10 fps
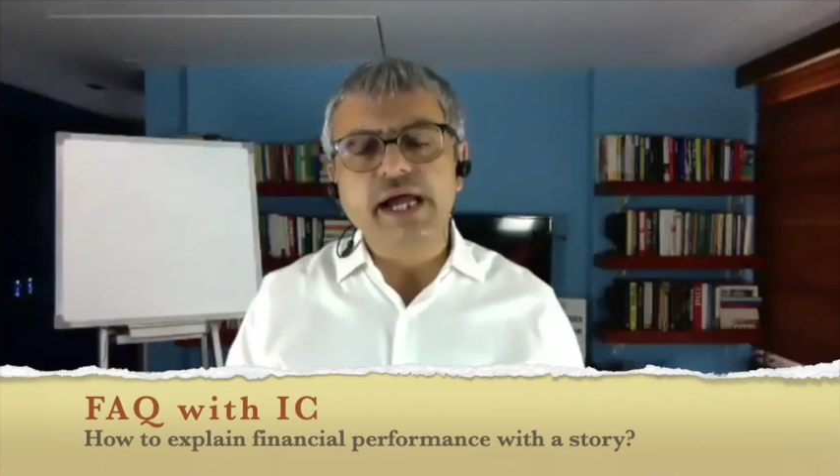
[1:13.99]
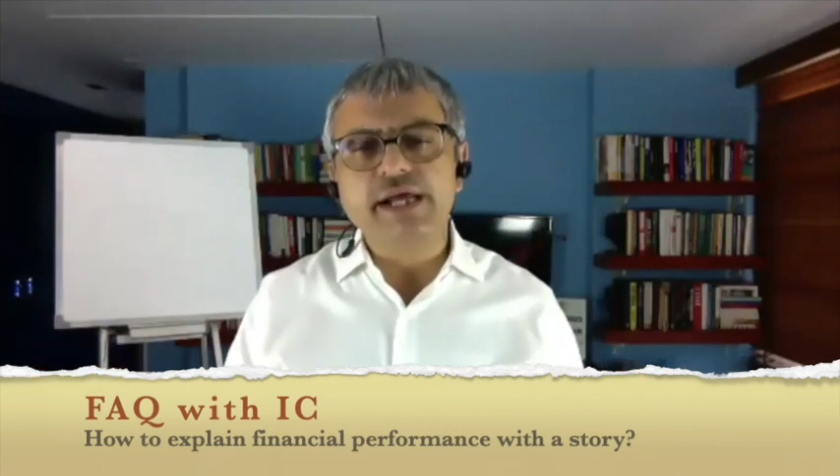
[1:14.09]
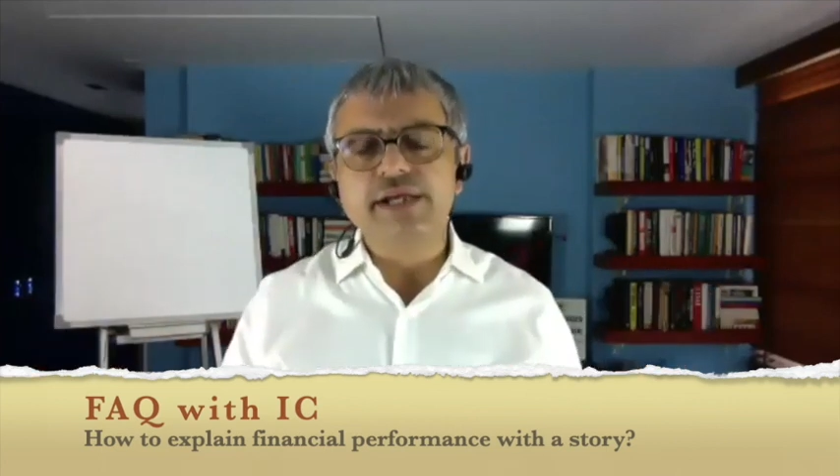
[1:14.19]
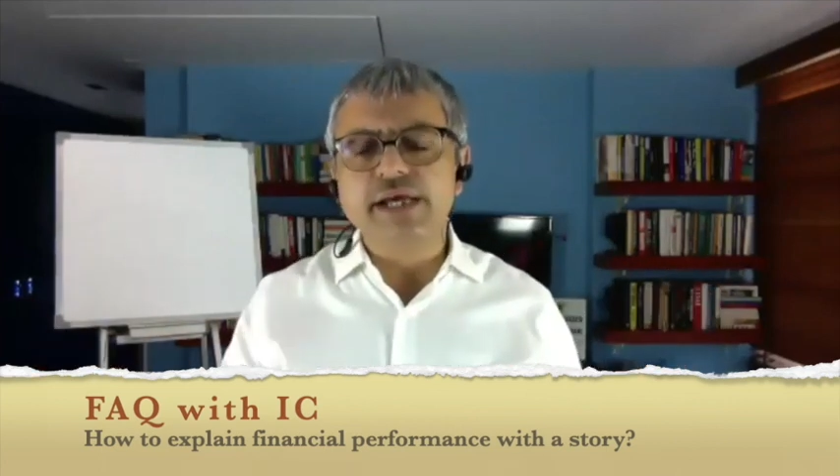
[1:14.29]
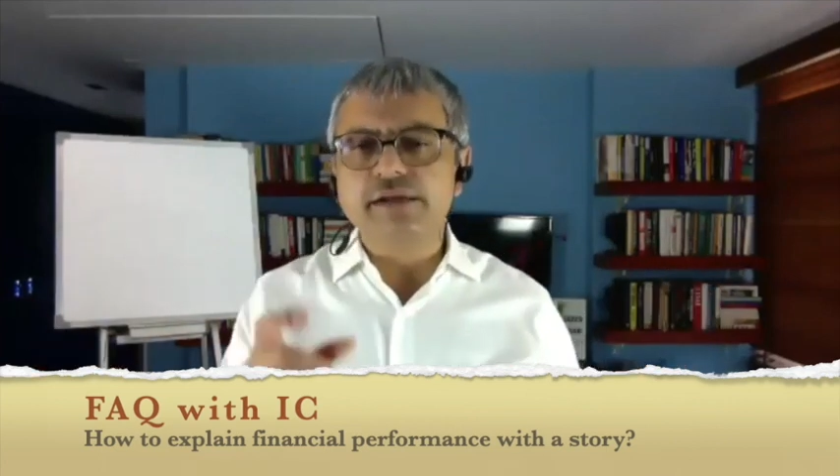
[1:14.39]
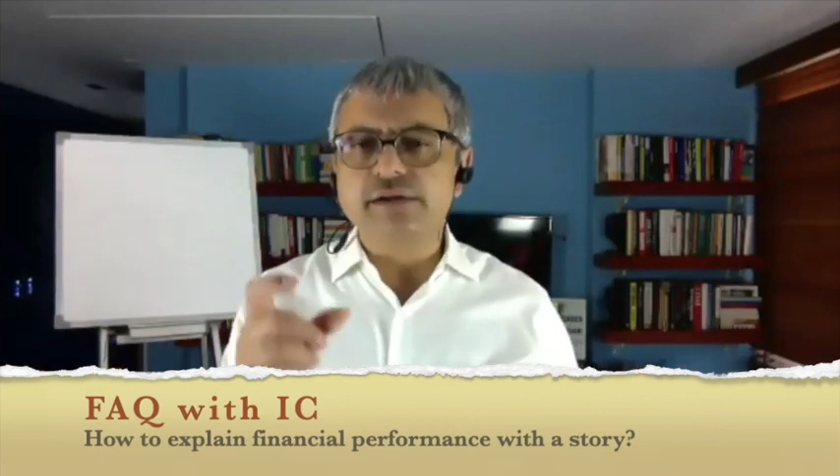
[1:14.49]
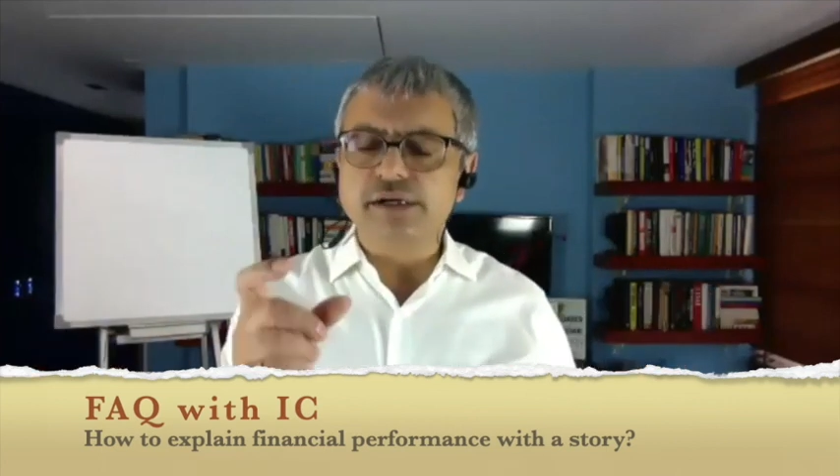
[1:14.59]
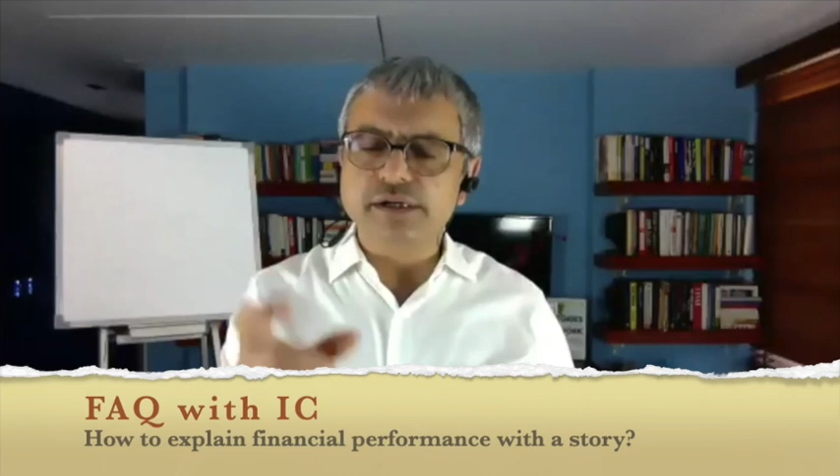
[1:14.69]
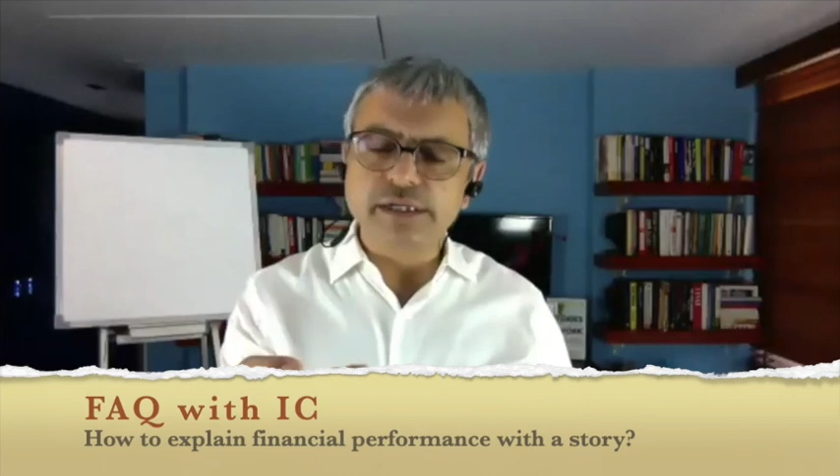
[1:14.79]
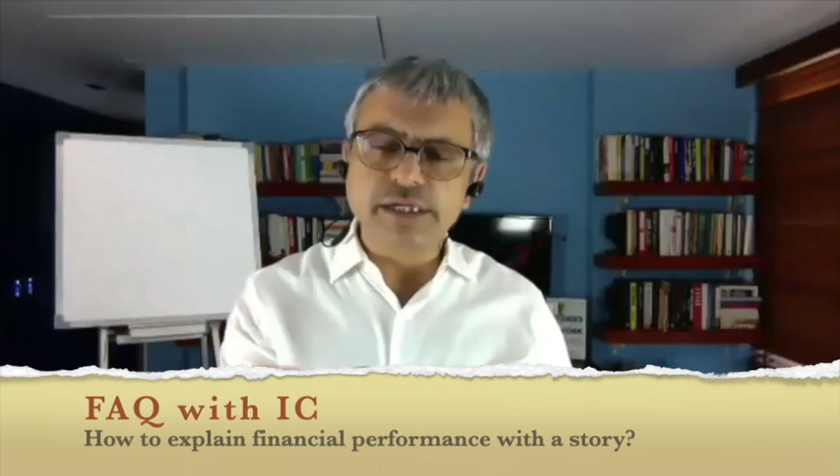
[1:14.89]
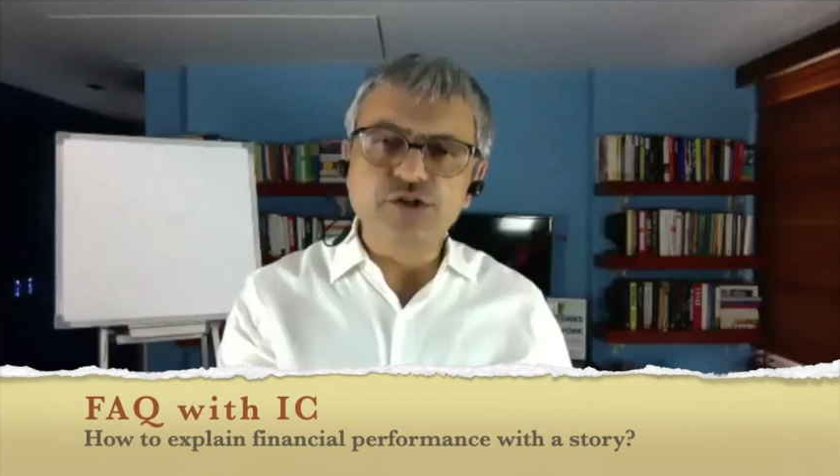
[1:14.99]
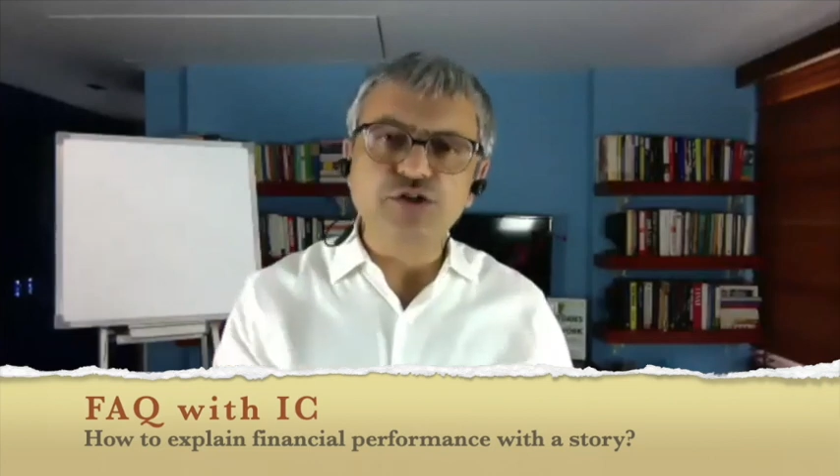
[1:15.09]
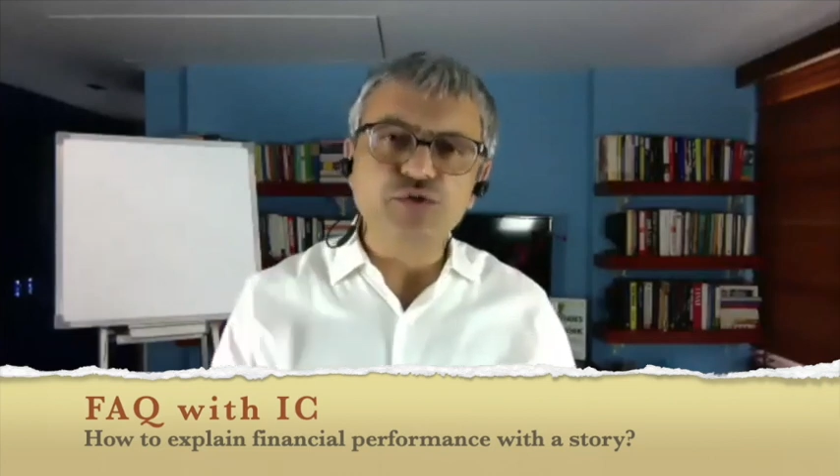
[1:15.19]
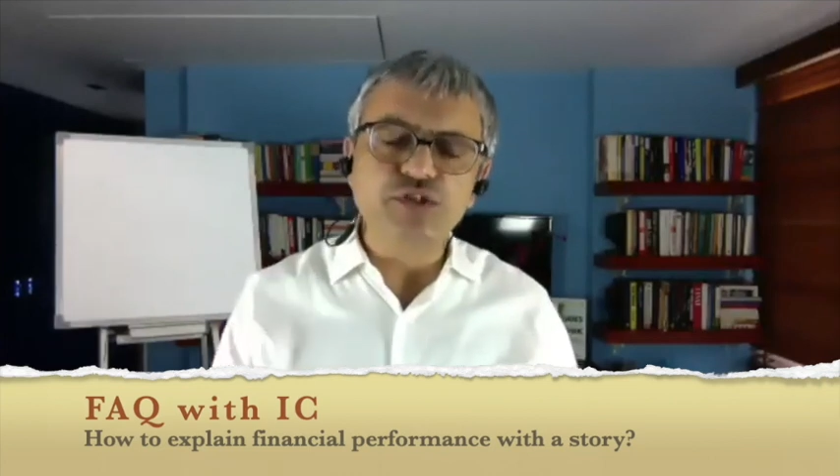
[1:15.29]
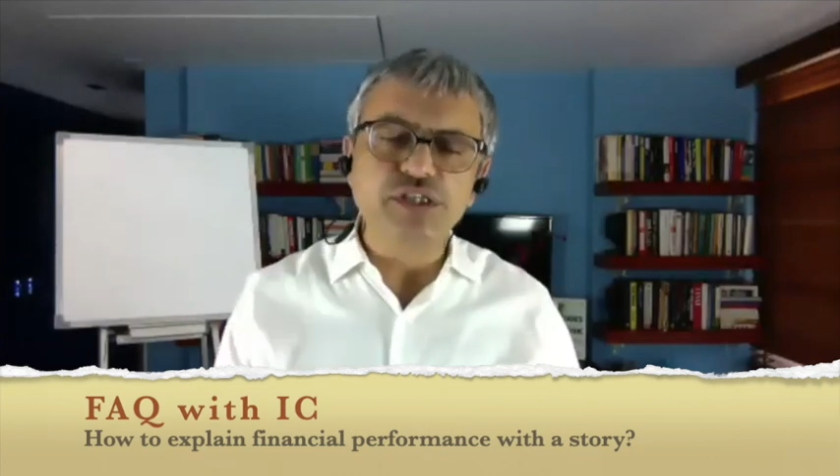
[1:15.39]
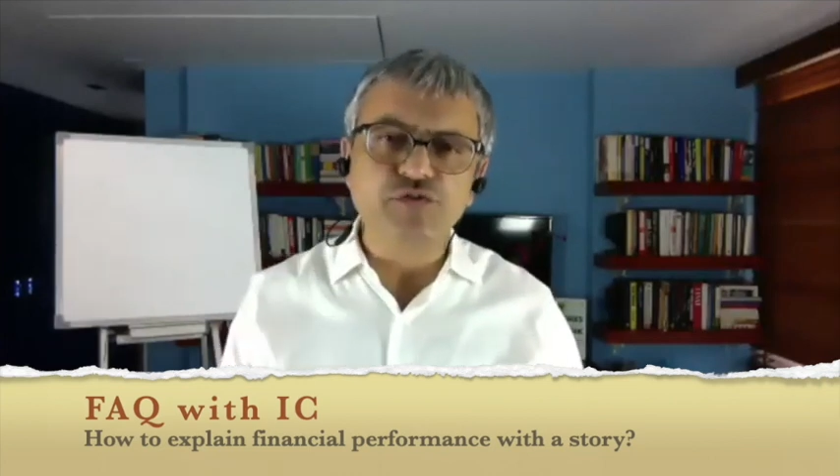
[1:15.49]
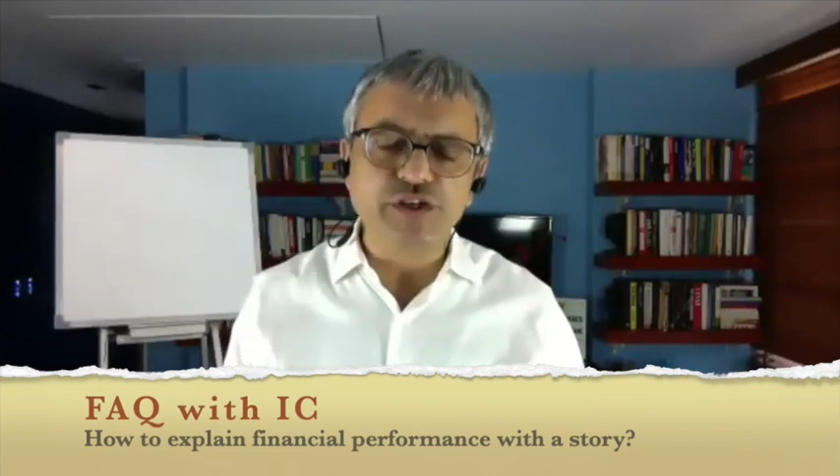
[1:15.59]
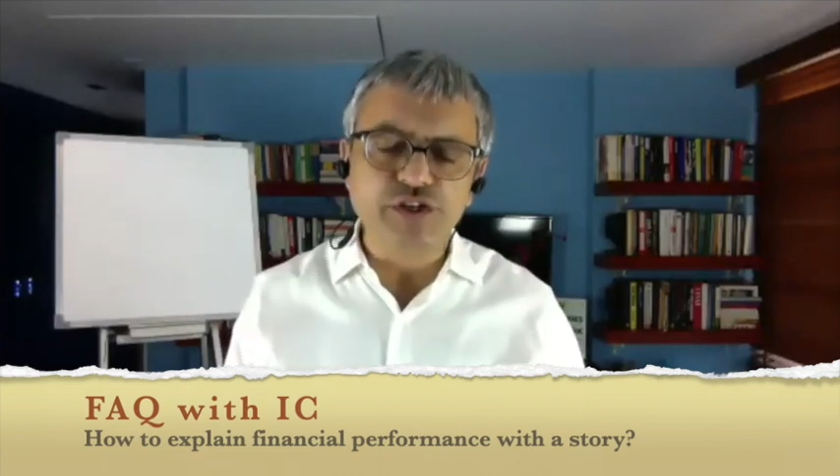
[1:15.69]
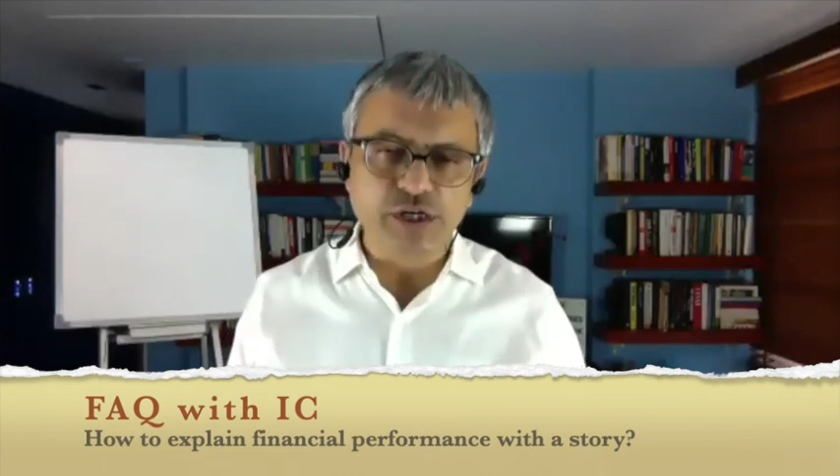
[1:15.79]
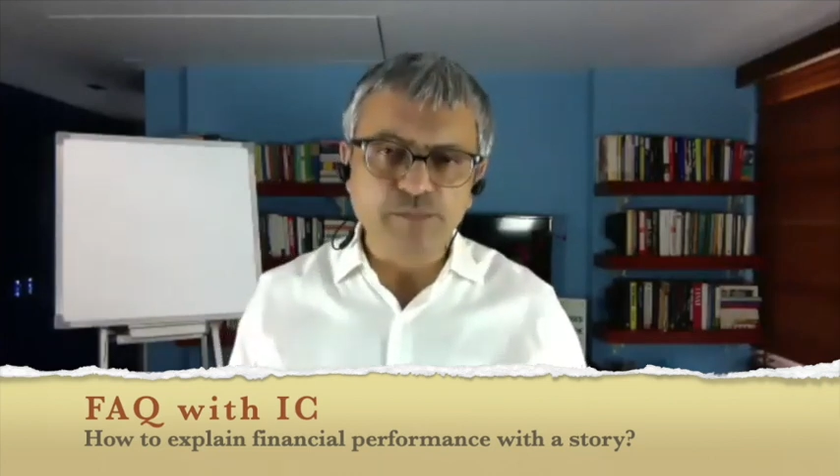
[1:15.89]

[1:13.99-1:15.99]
had introduced this feature.